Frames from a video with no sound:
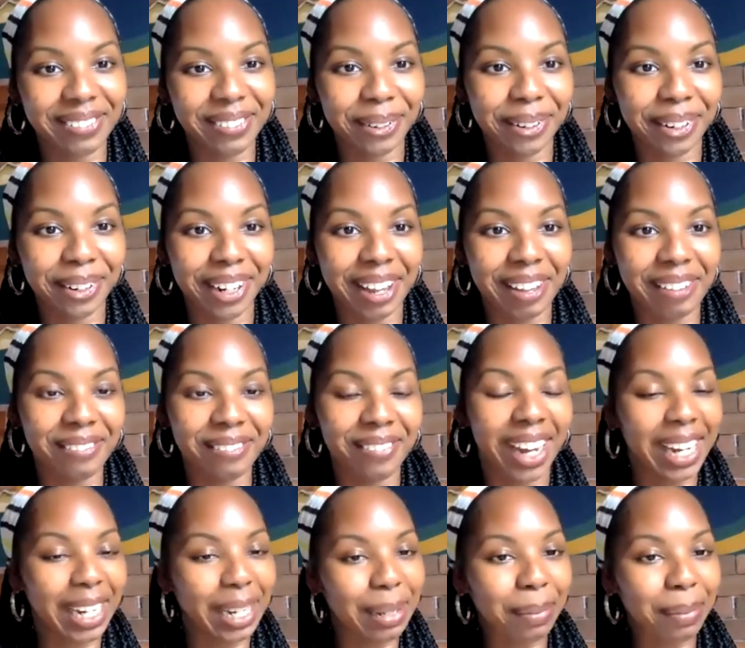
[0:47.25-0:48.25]
for
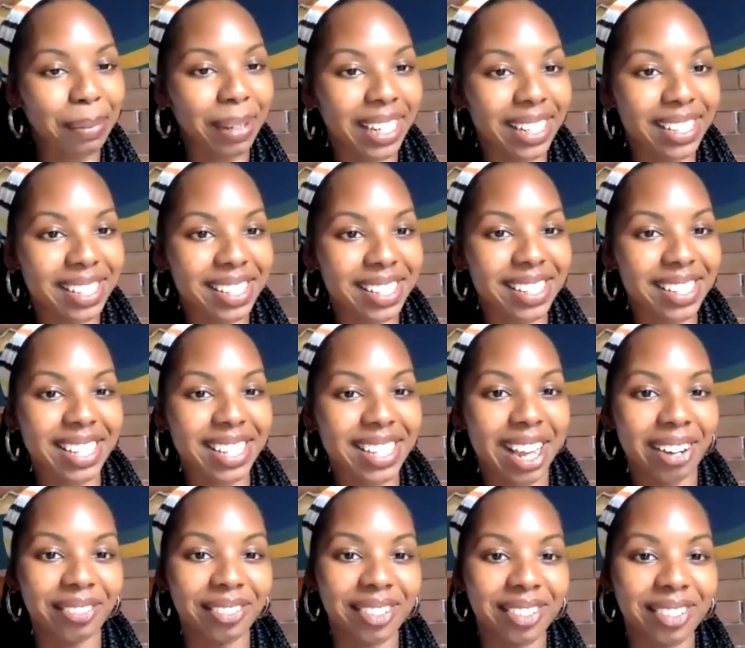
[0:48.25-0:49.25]
inviting me into this
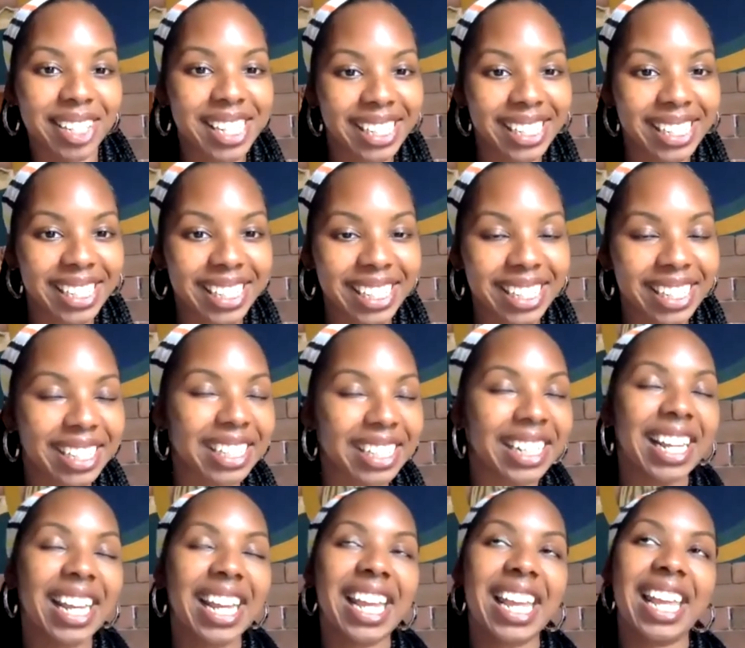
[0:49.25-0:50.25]
conversation.